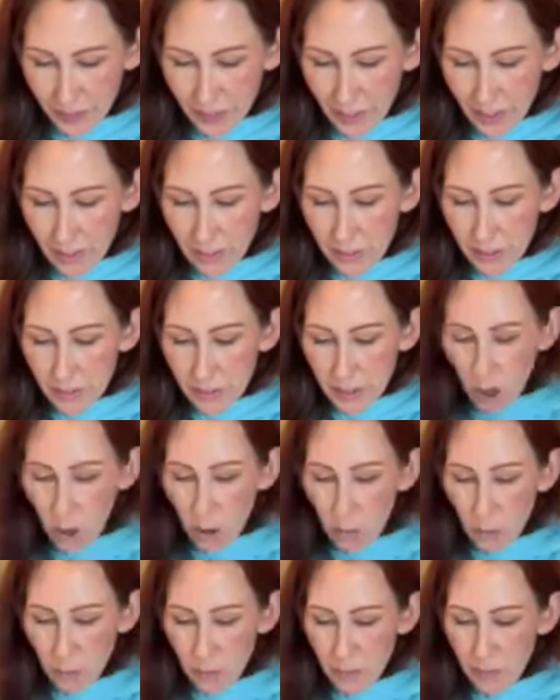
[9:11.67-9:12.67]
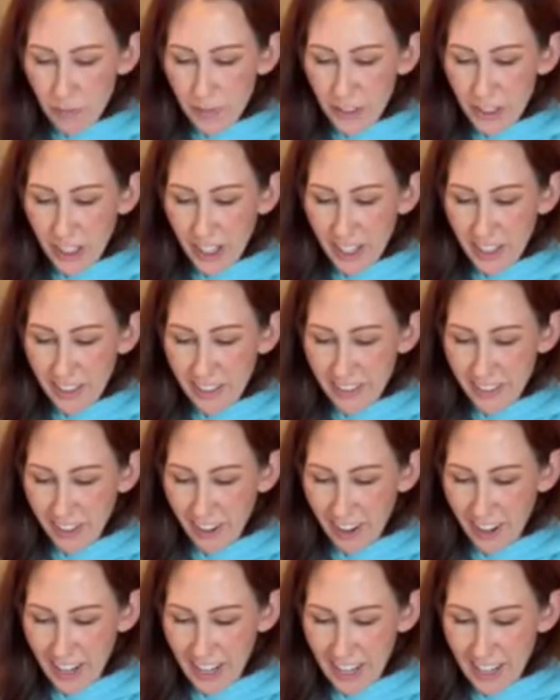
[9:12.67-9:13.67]
Doesn't he? Oh, Jen,
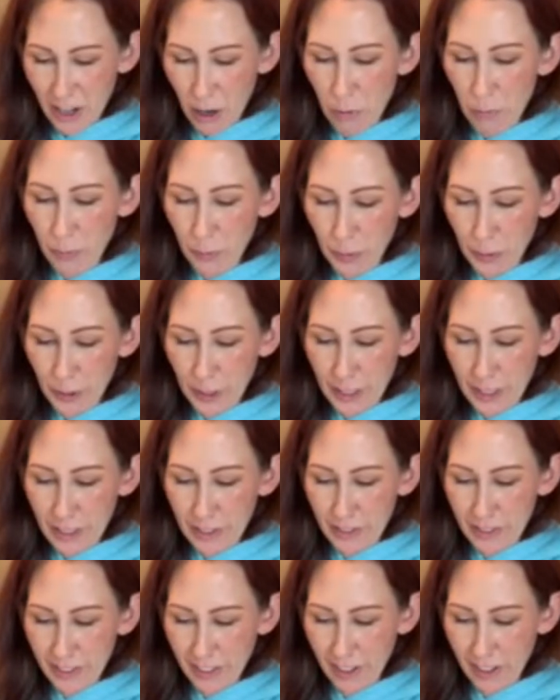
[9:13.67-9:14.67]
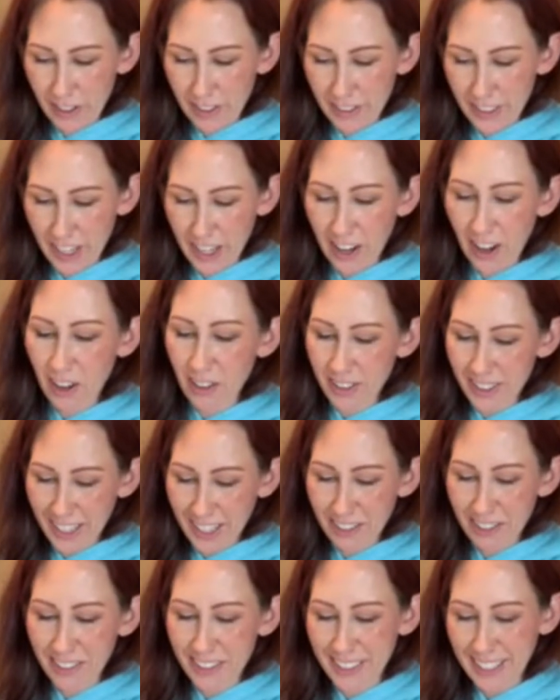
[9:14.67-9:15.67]
sorry. Hopefully you saw Sandra
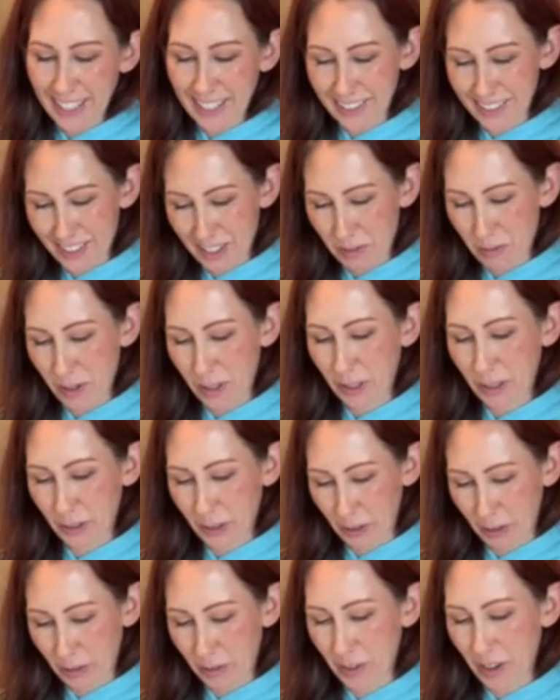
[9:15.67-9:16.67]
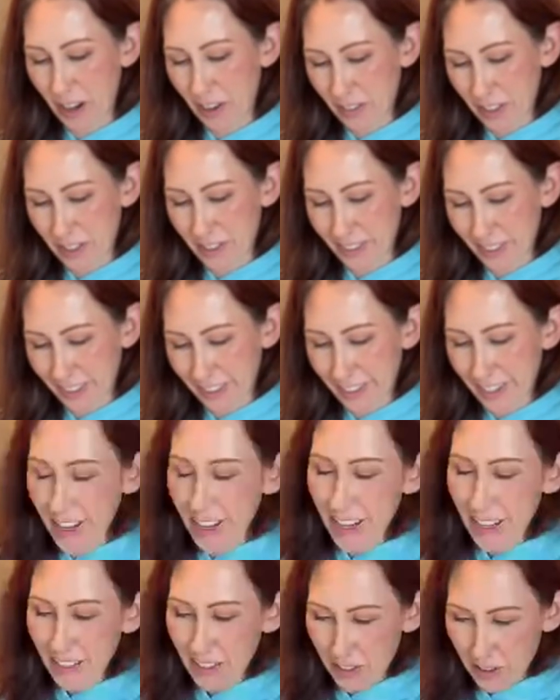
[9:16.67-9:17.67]
was answering what glue I'm using.
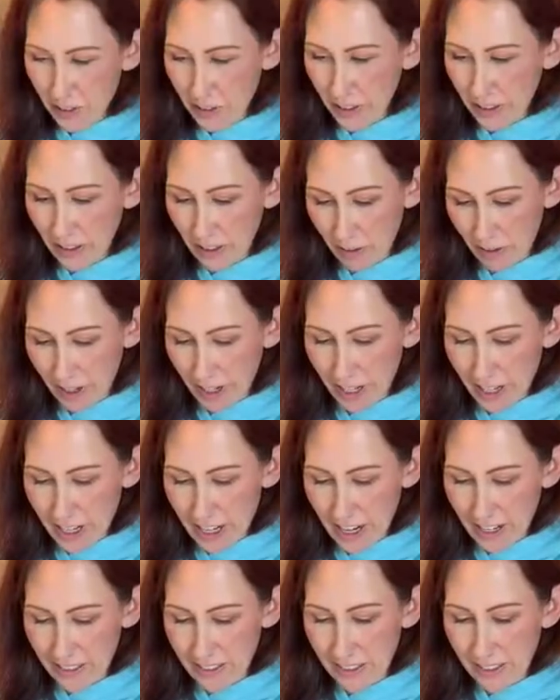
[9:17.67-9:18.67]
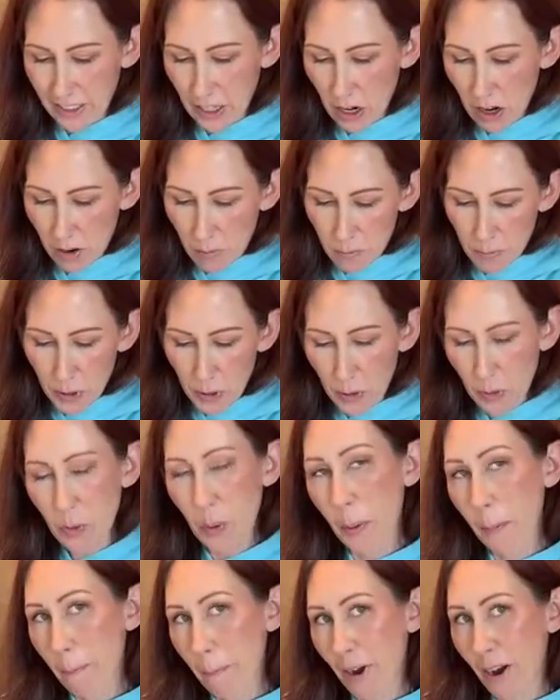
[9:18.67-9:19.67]
So did Lori. Yes, Tombo
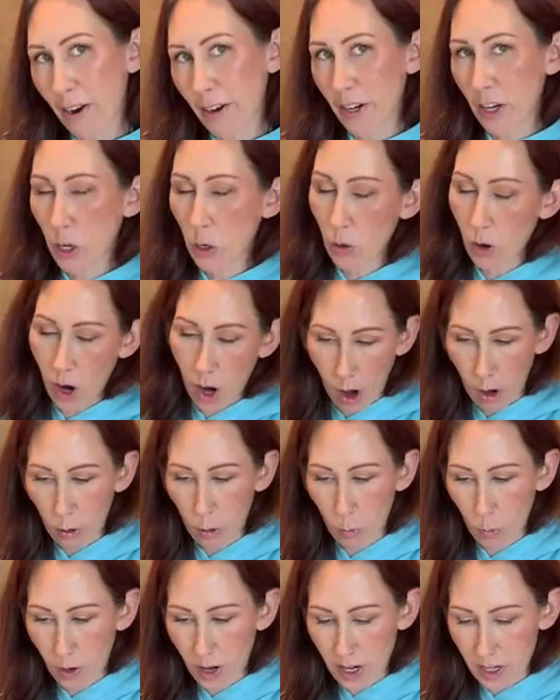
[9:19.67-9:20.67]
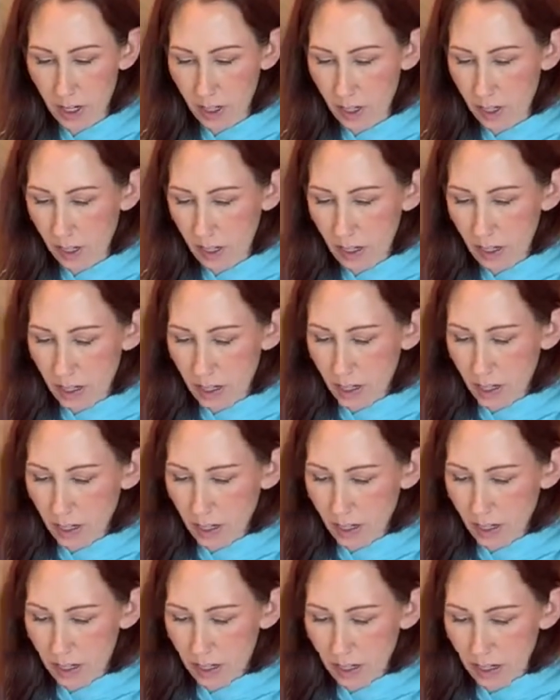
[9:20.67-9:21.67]
Mono
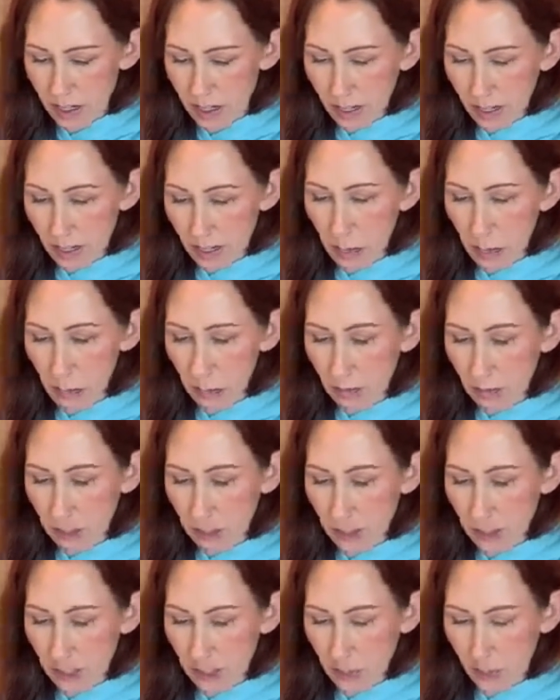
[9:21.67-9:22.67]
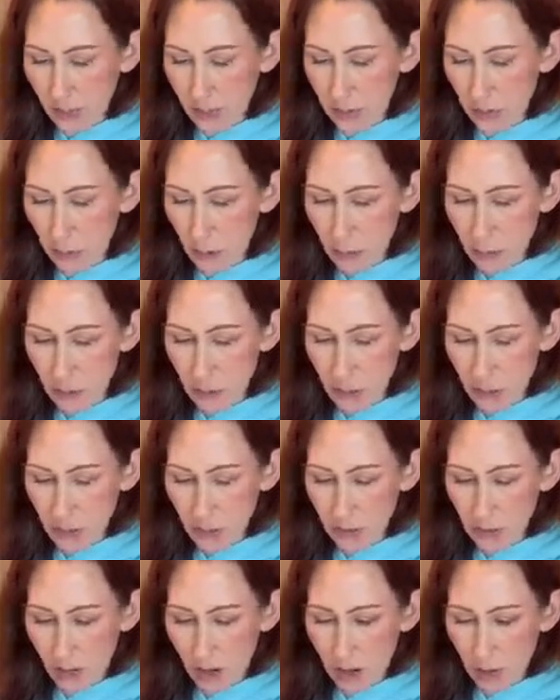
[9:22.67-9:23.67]
Aqua. I do link it in
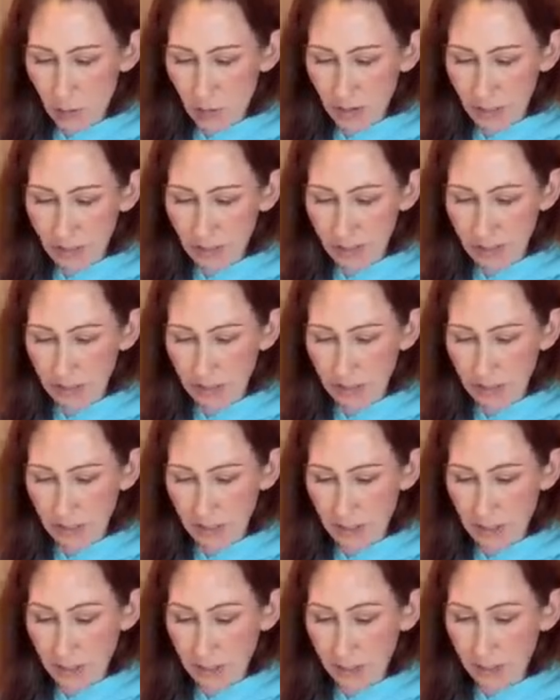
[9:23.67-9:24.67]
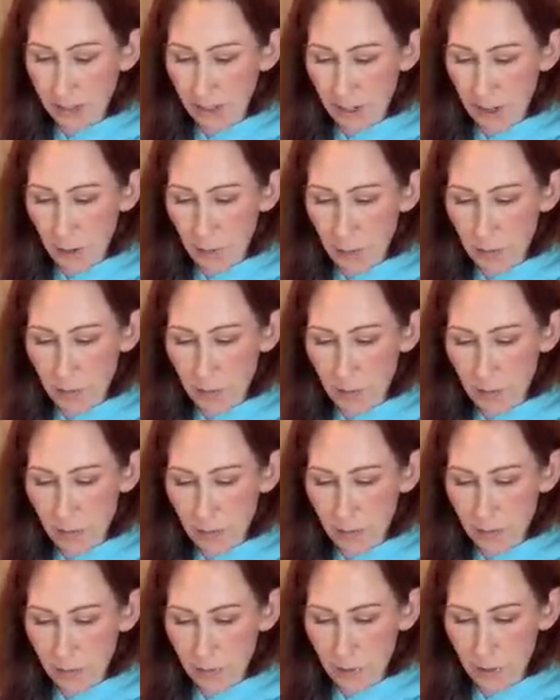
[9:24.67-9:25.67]
my description a lot, but I didn't this
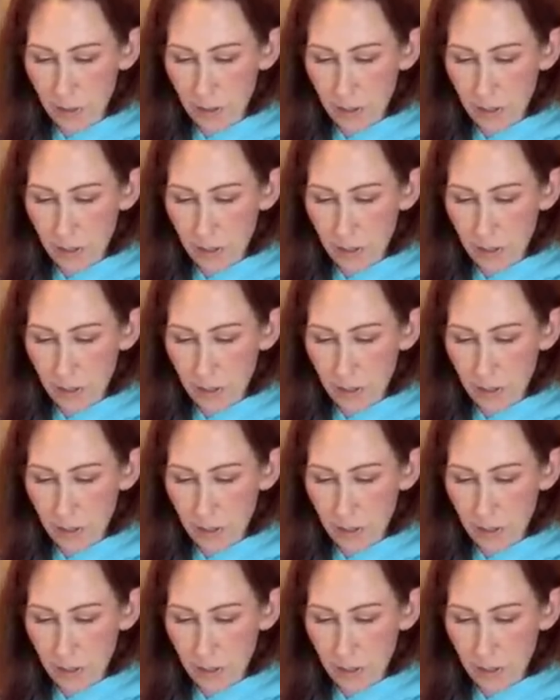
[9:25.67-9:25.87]
time.